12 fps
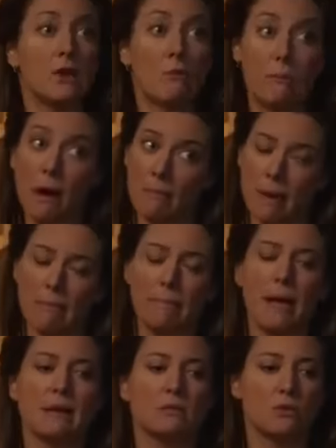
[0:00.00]
though Pop-Pop
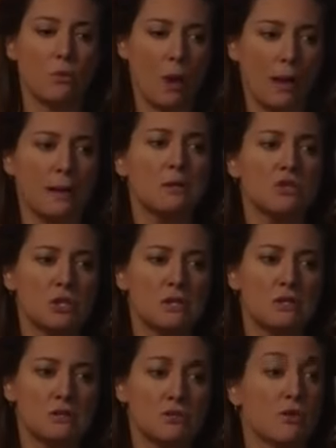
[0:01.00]
passed away, she
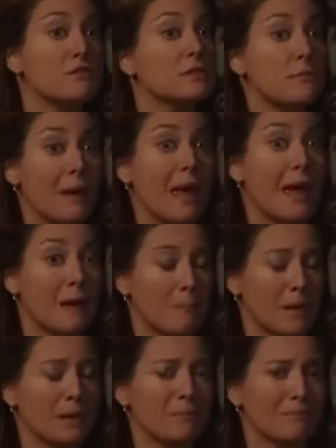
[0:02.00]
deserves to be
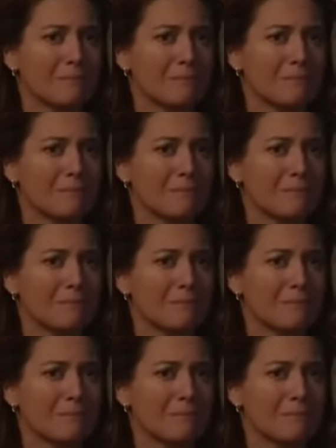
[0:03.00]
happy.